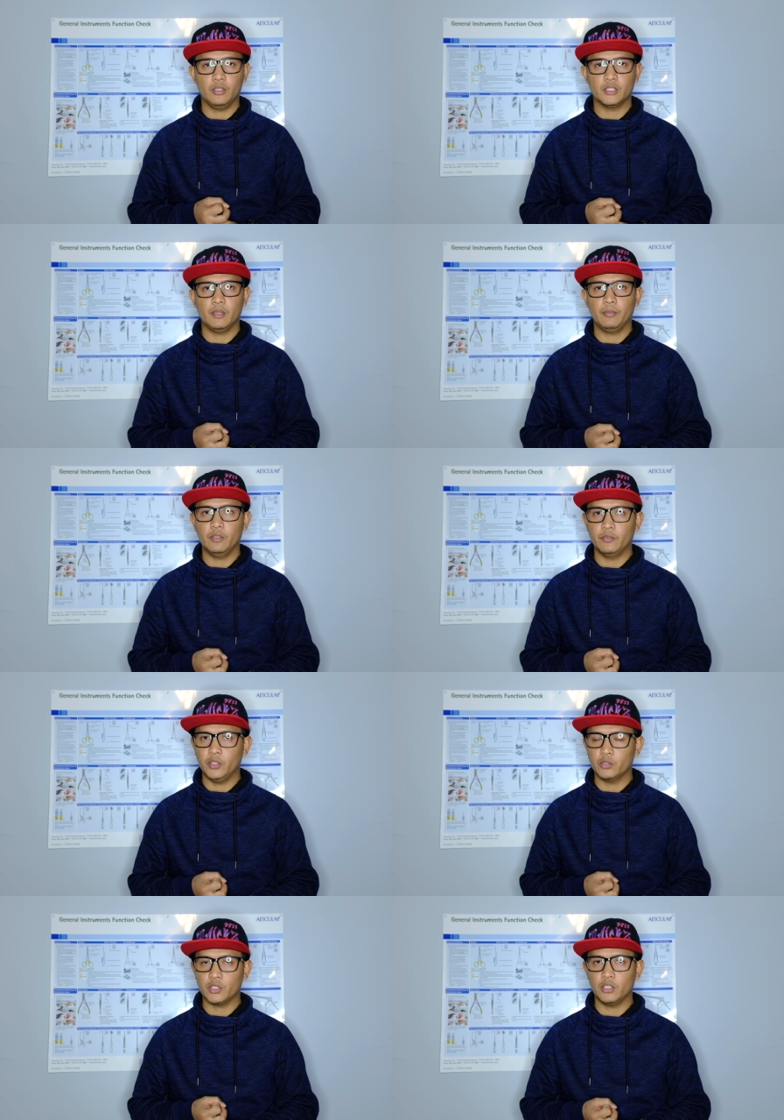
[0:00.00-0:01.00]
sample of
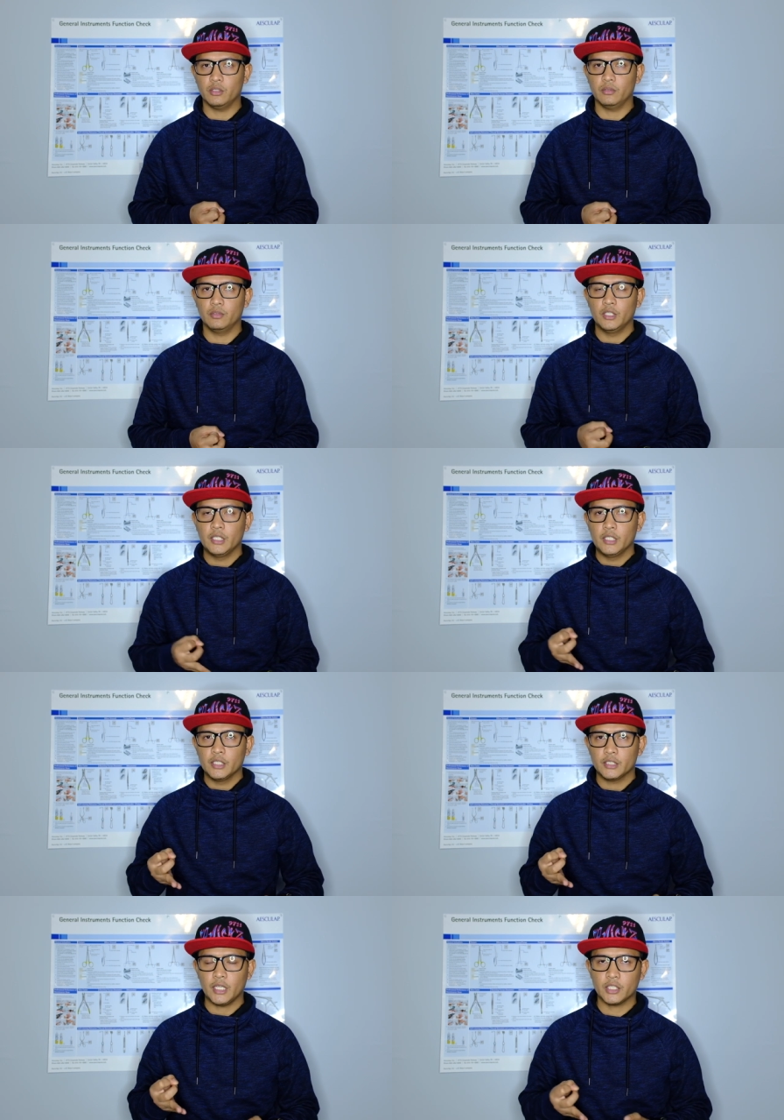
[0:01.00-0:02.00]
those are
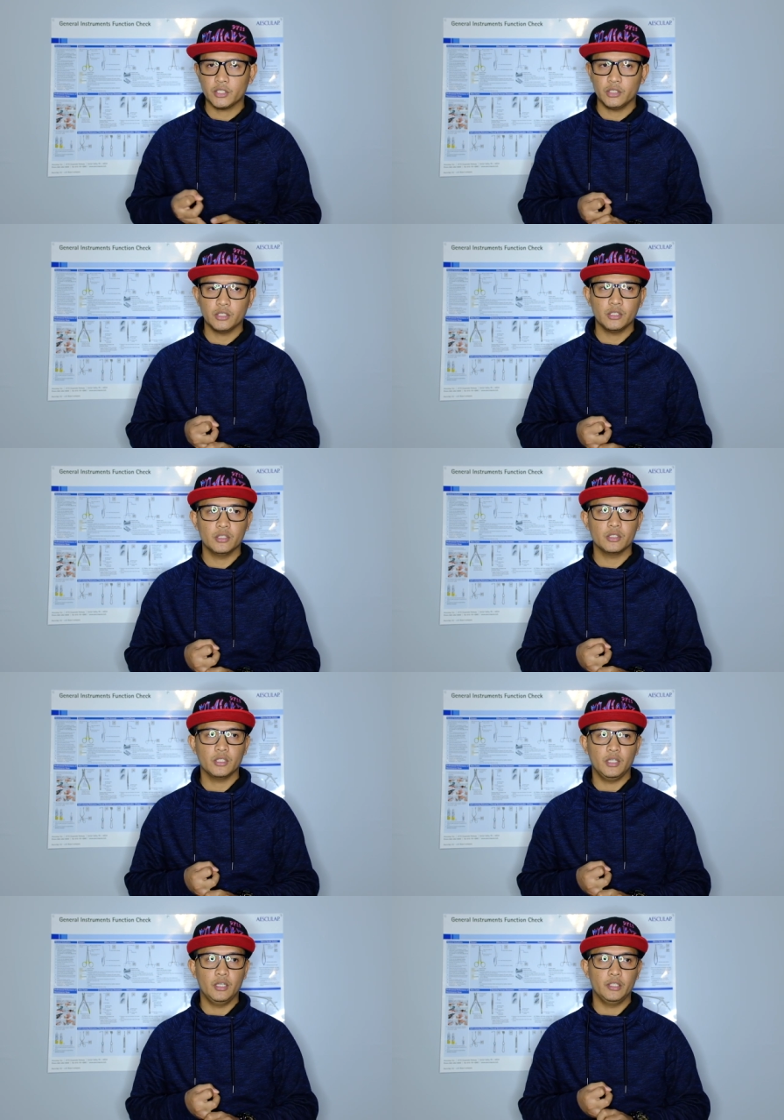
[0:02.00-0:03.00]
suctions,
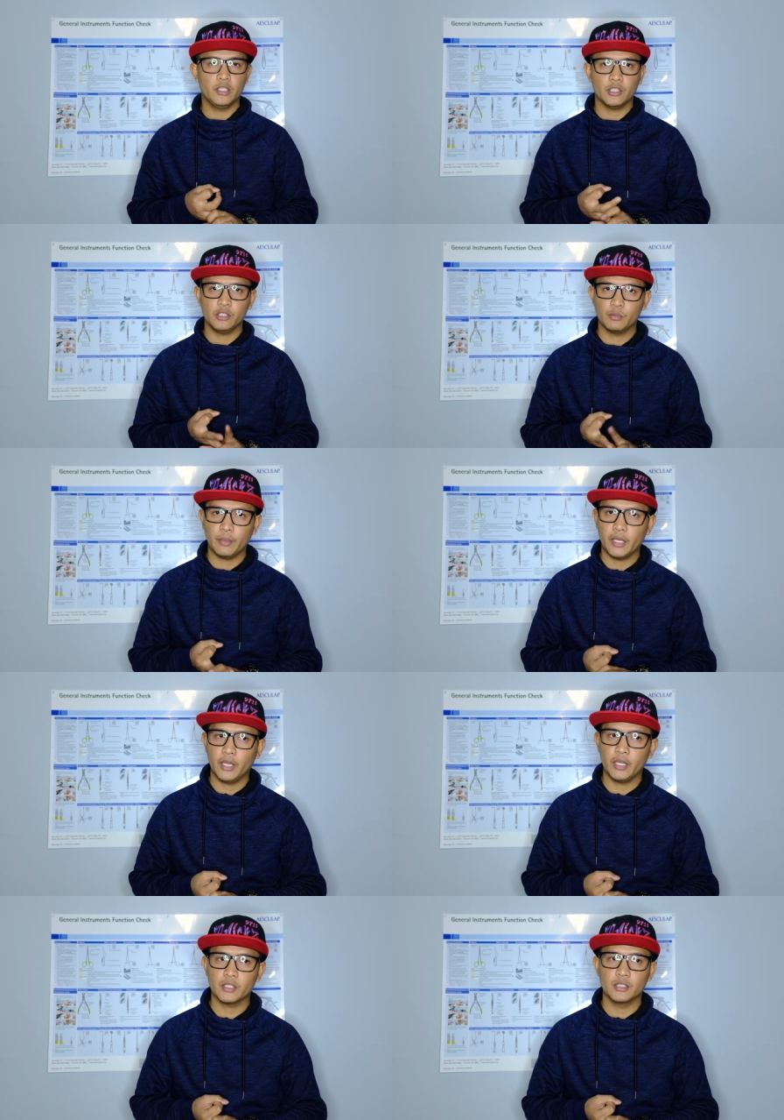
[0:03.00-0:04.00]
nasal
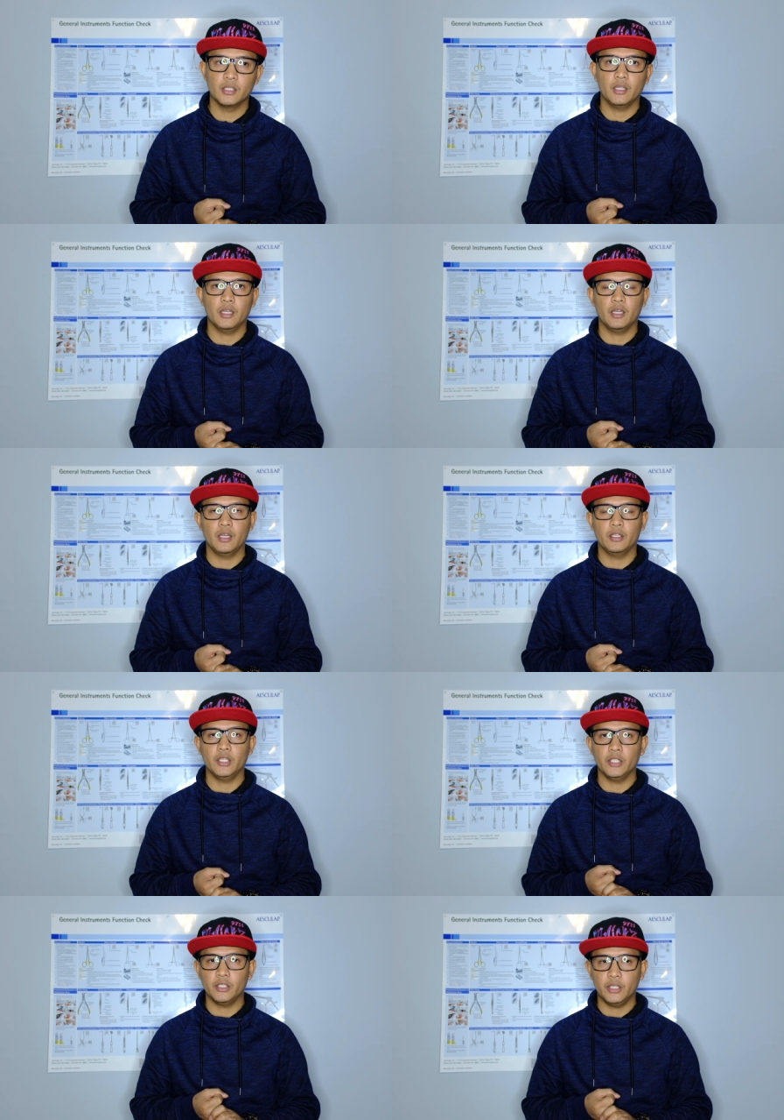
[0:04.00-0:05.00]
specs, and
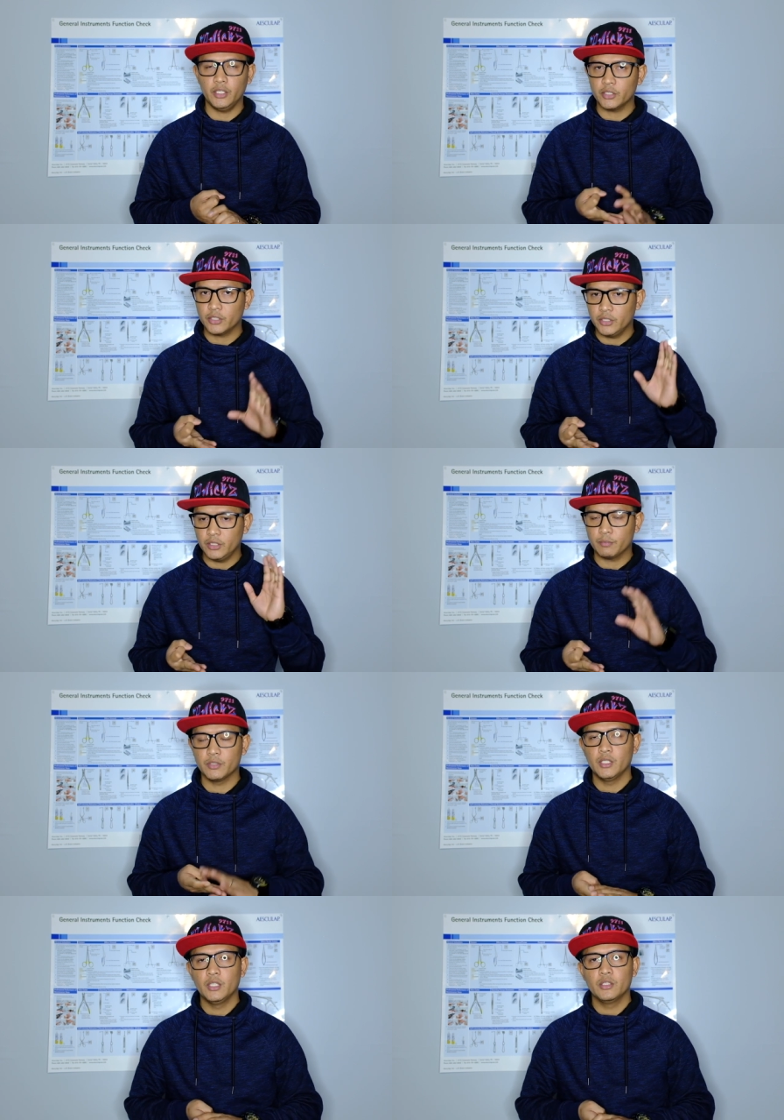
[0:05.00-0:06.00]
ear
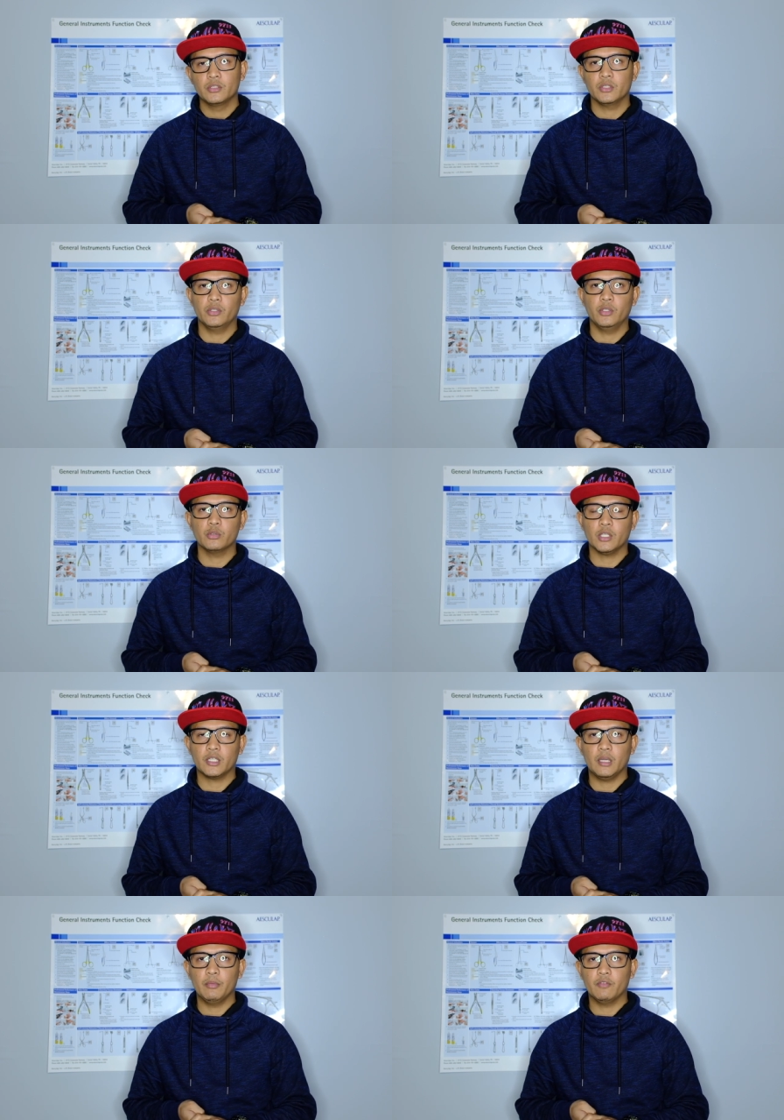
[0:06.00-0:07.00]
tips. So those are
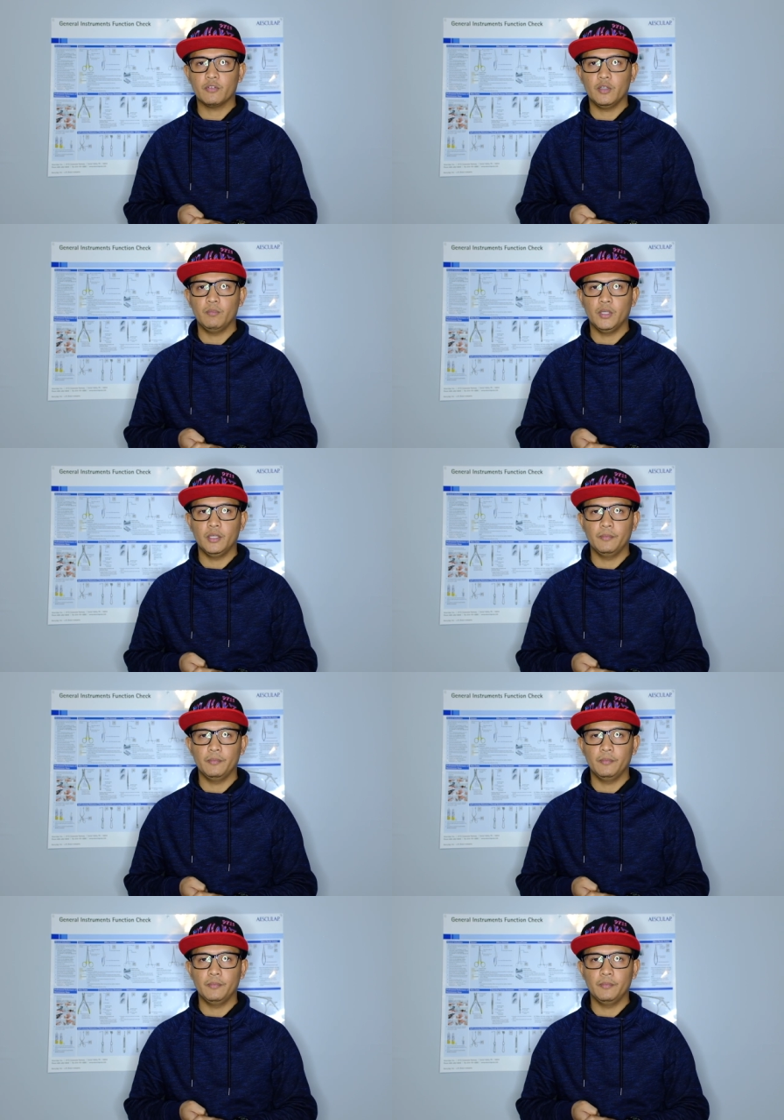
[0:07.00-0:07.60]
coming from